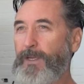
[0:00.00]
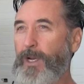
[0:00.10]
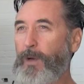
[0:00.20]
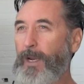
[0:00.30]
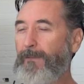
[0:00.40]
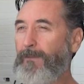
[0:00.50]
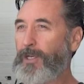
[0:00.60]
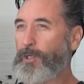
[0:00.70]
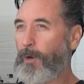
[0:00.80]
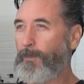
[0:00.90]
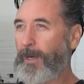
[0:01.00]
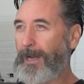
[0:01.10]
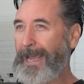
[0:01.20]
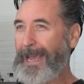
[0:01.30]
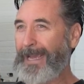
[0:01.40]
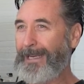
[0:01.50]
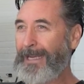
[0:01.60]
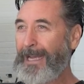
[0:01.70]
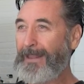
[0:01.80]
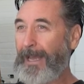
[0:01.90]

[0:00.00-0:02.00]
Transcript: you know, every job that I had,